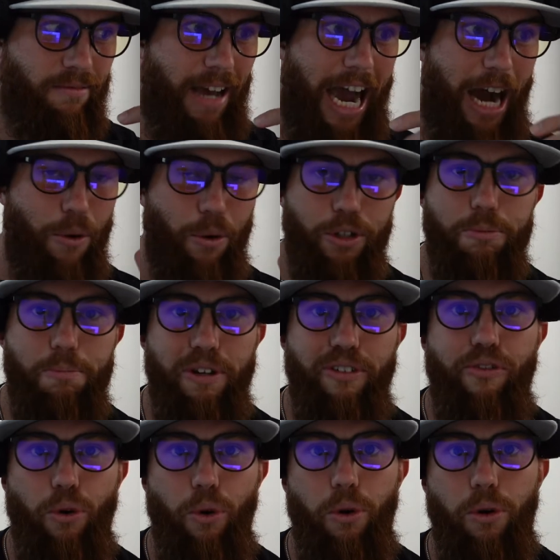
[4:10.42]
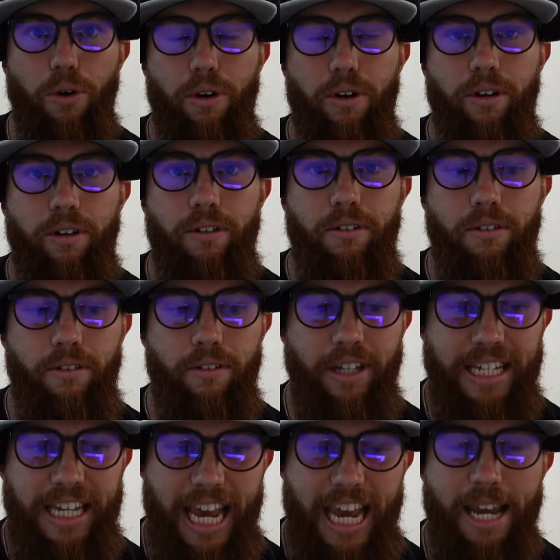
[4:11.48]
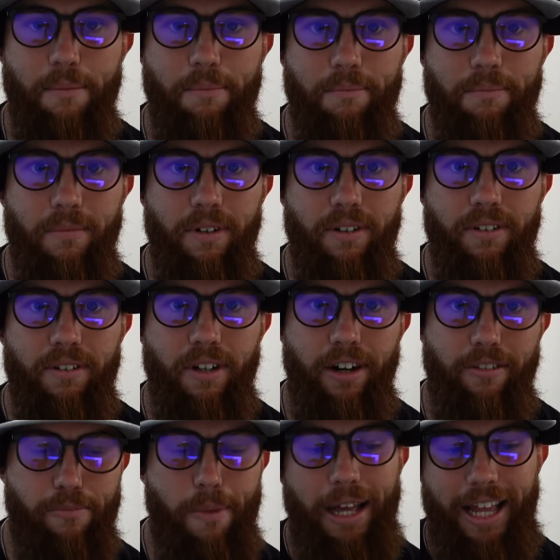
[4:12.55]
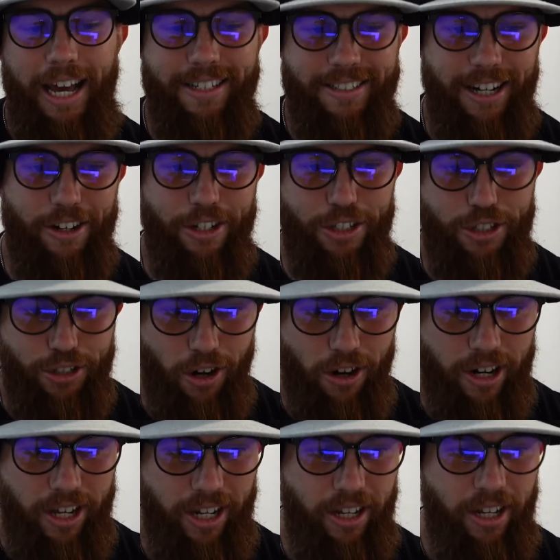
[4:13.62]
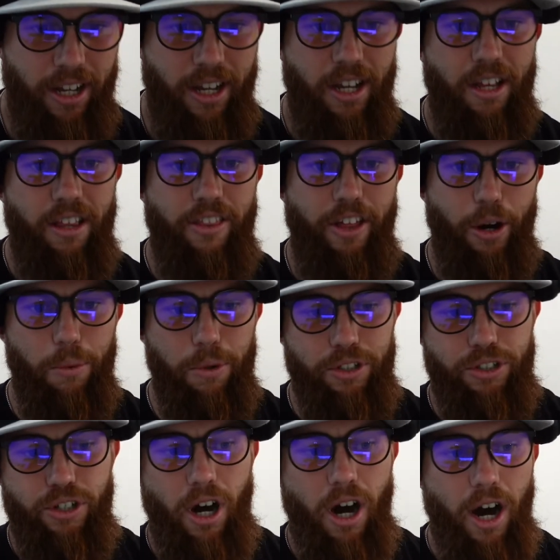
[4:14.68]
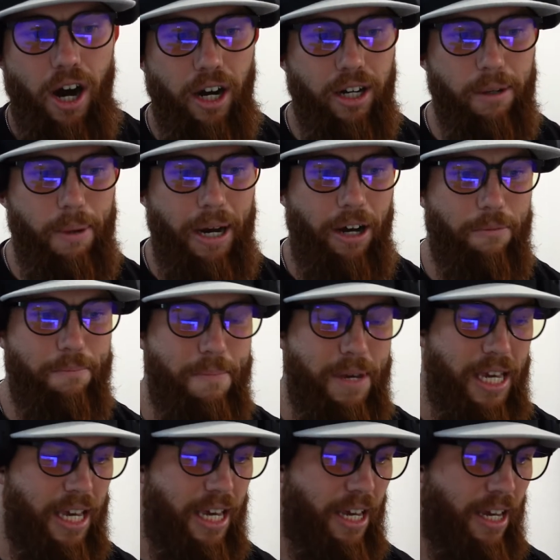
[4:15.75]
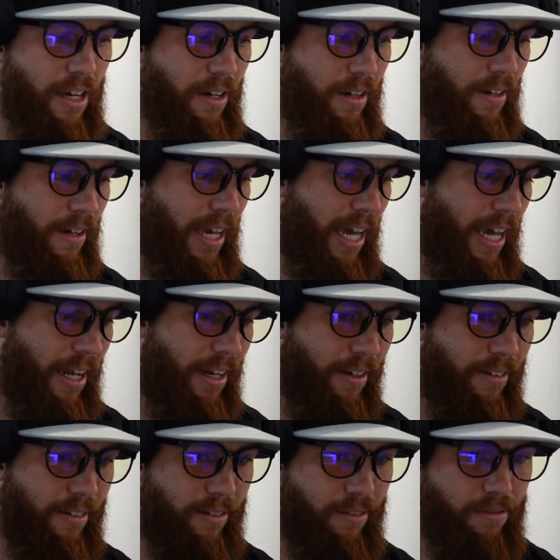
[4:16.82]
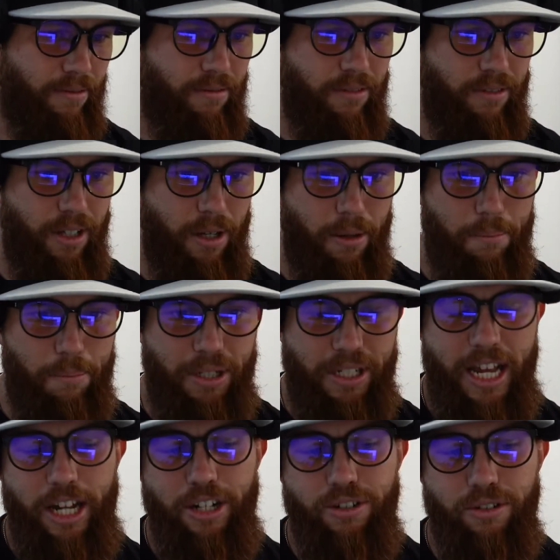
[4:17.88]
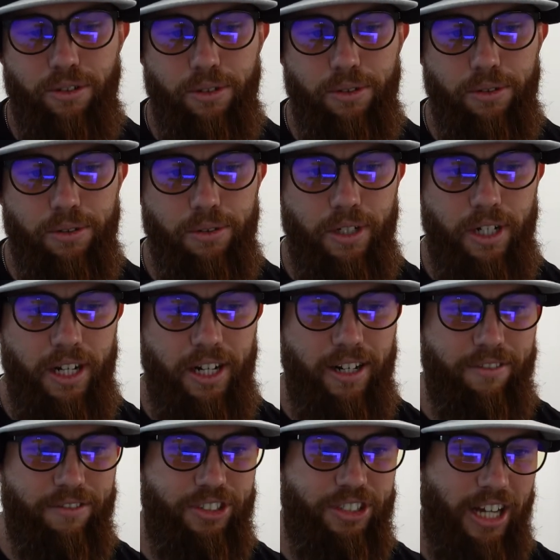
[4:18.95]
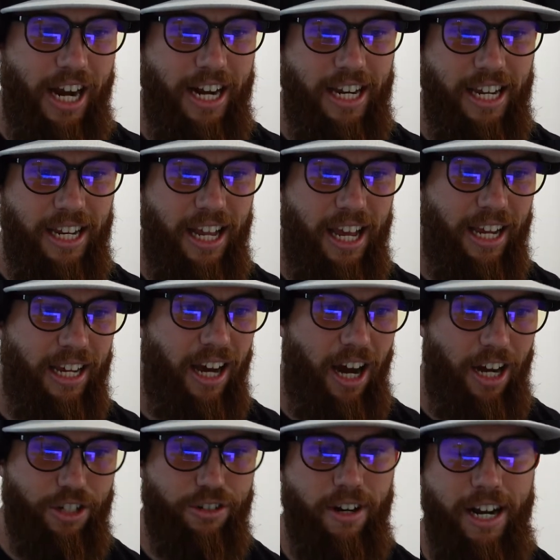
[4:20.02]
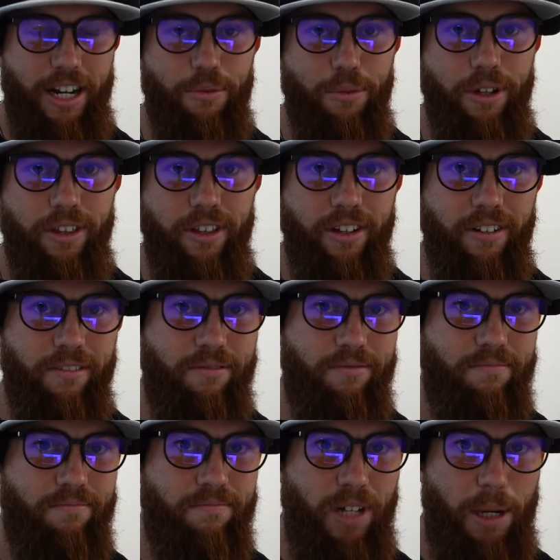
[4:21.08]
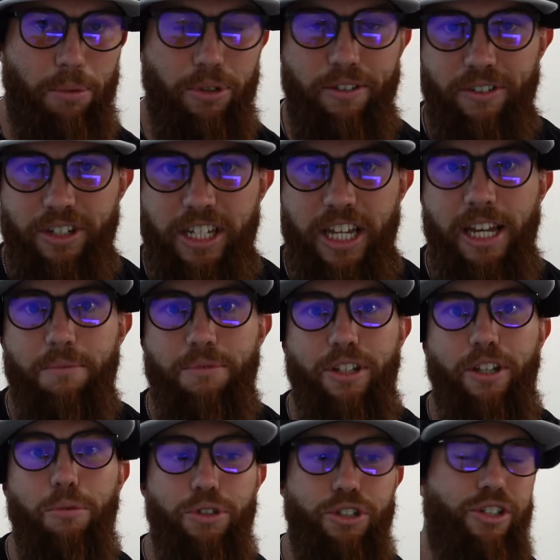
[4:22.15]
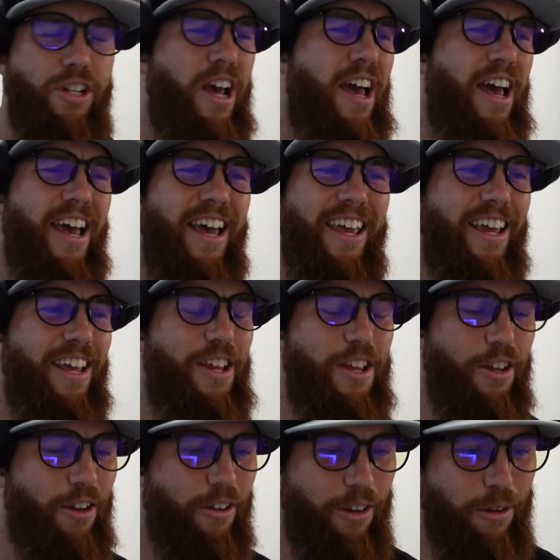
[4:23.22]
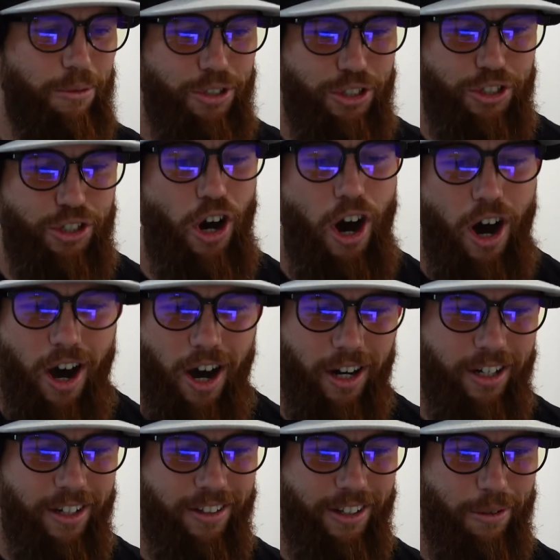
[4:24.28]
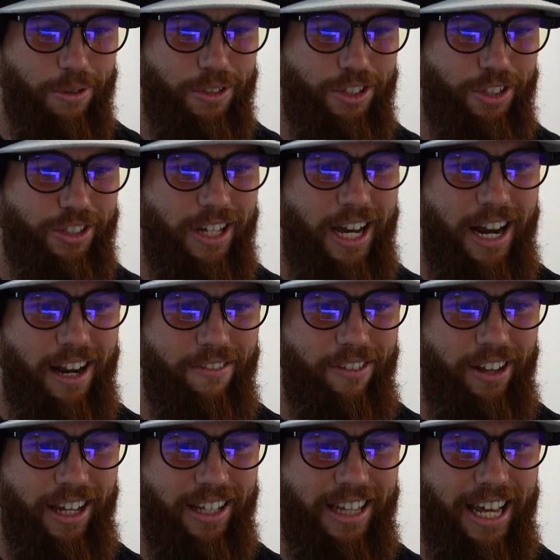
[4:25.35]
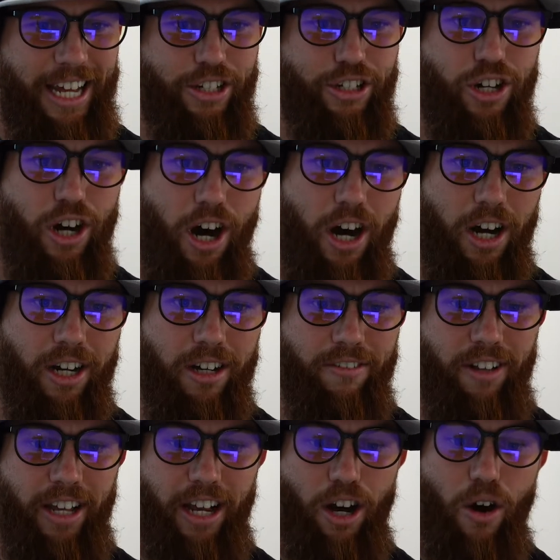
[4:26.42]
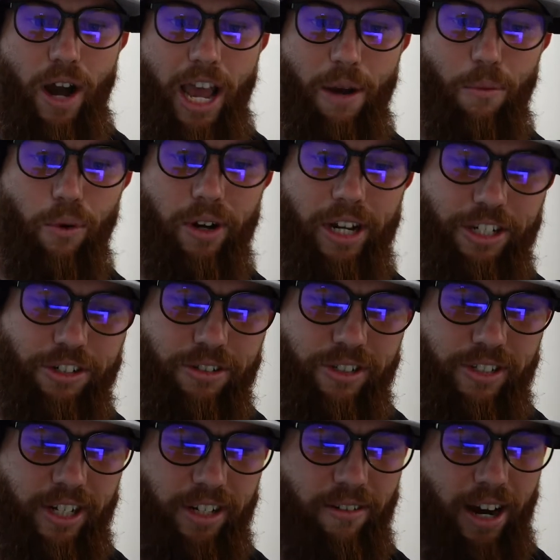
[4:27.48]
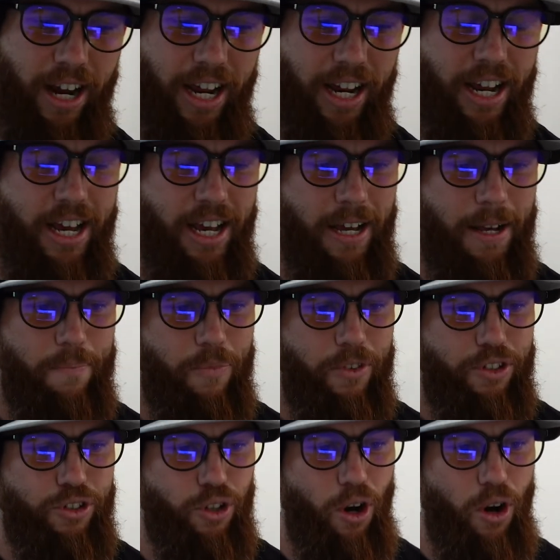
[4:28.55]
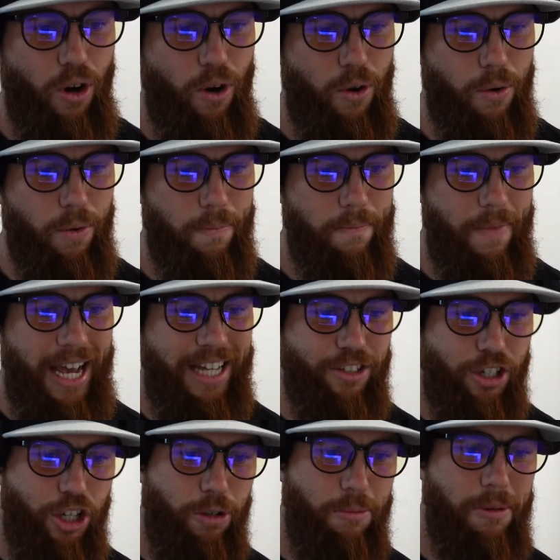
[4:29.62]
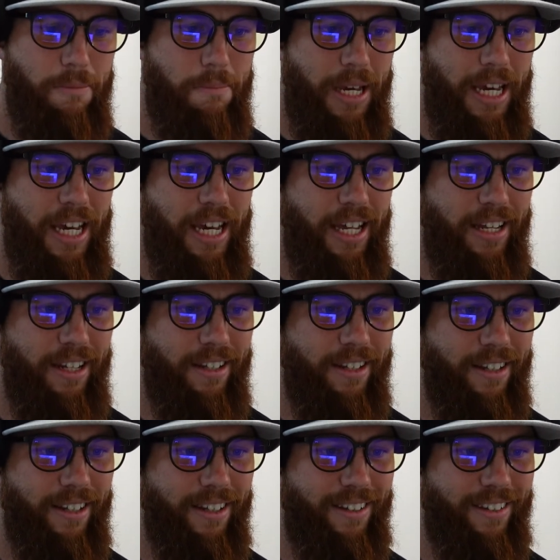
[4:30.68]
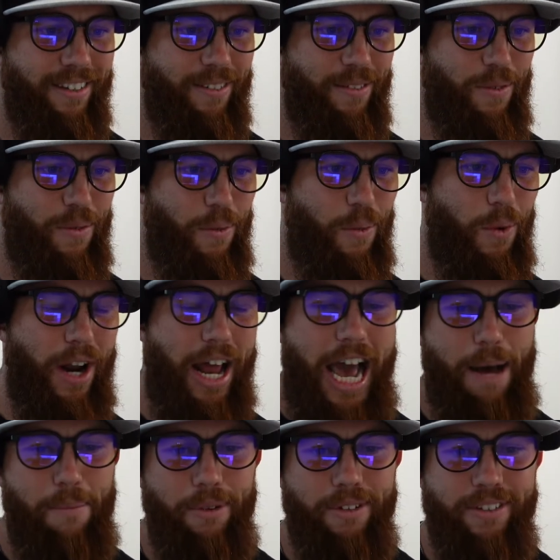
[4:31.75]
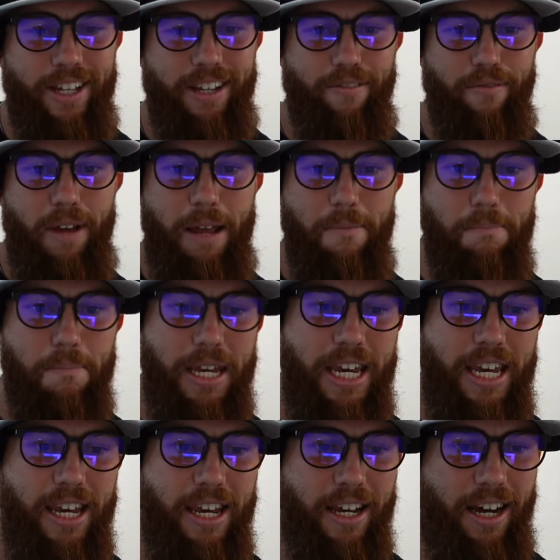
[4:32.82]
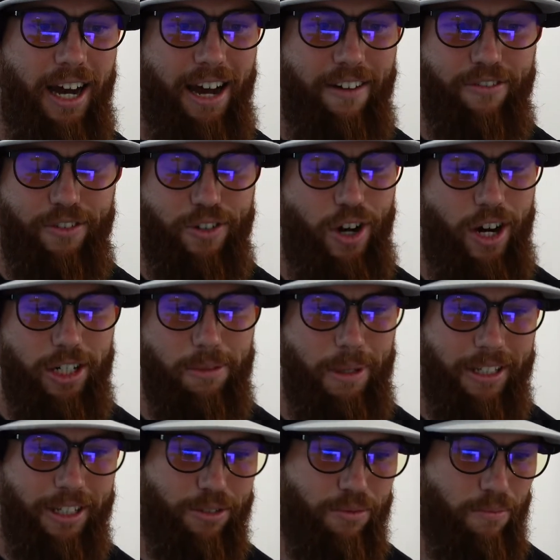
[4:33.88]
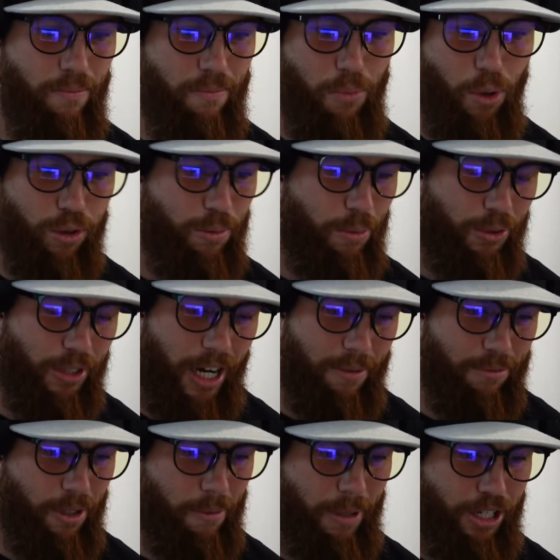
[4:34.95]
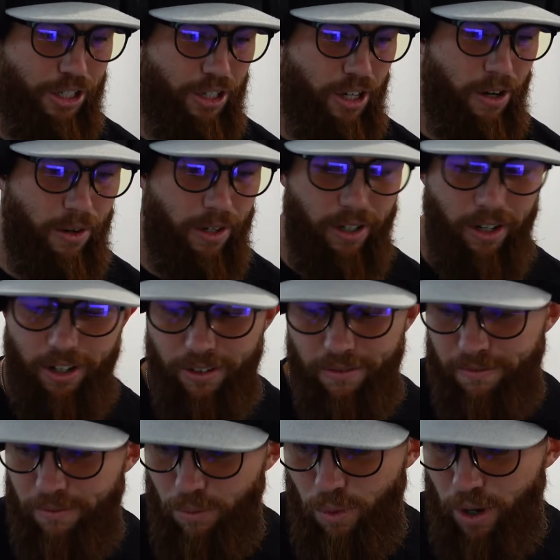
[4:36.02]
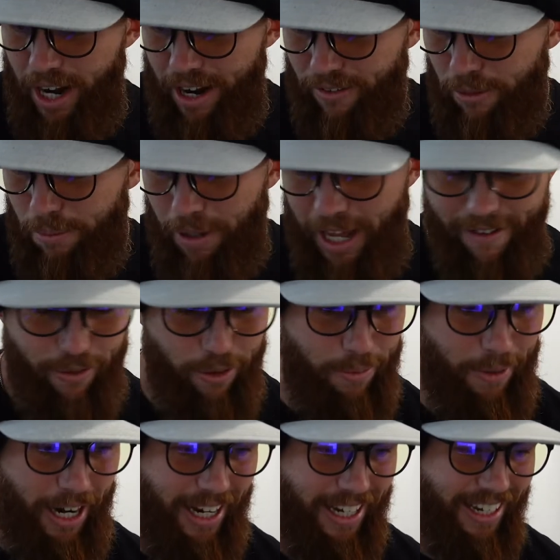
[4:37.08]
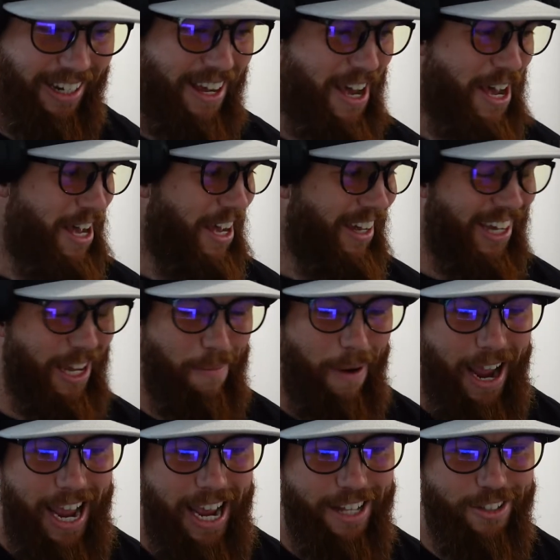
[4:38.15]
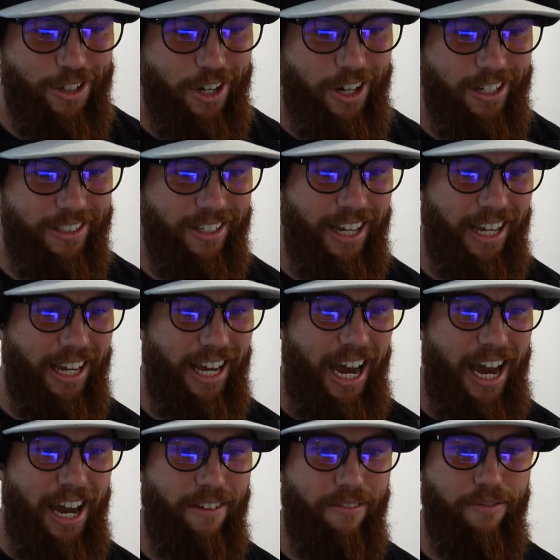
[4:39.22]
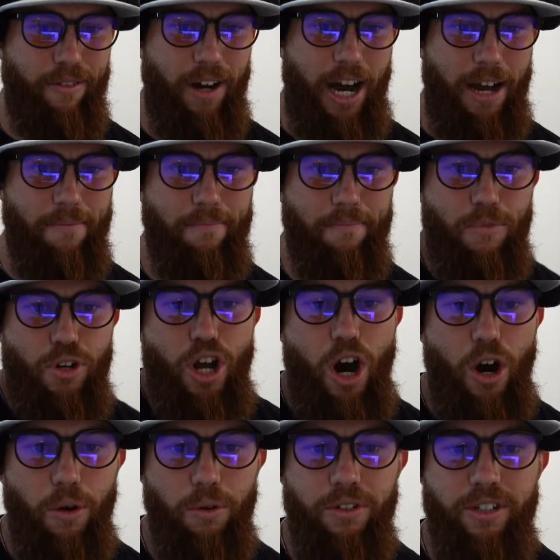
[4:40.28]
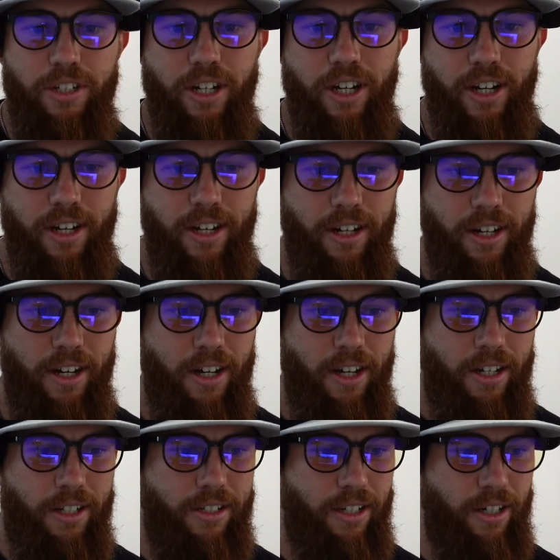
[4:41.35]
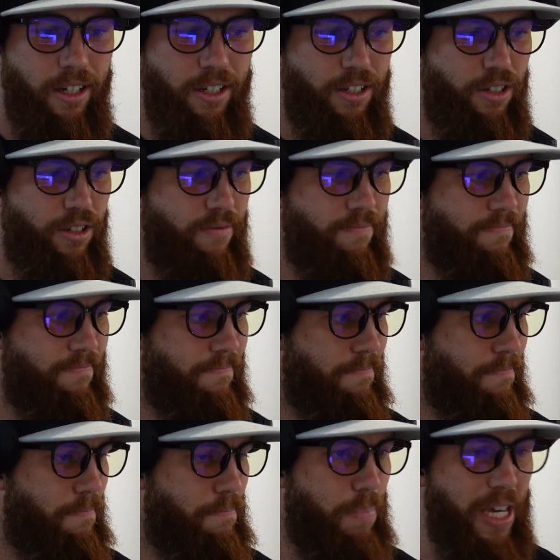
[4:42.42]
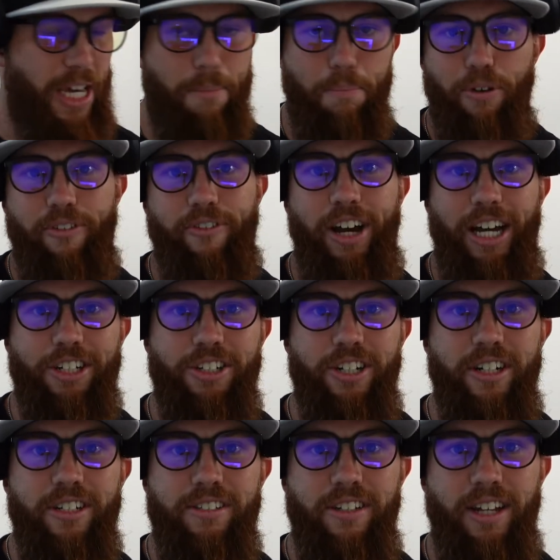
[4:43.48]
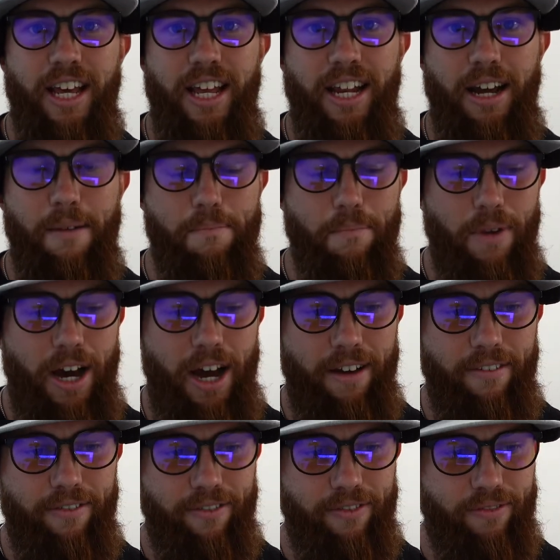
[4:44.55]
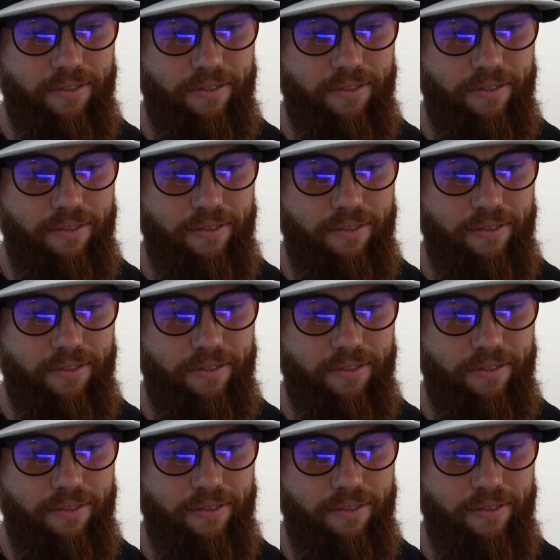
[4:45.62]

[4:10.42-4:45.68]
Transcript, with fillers: hours before the game of my last outing started, there was talk about me and the potential of signing a contract with a couple different teams and there was just you know there was just talk there was just kind of like that talk of like oh hey we're interested right so as a human being what happens and and me i've talked about this multiple times on my show and on whatever platform that i can get my hands on is like i've i'm known to to be a perfectionist and i'm i've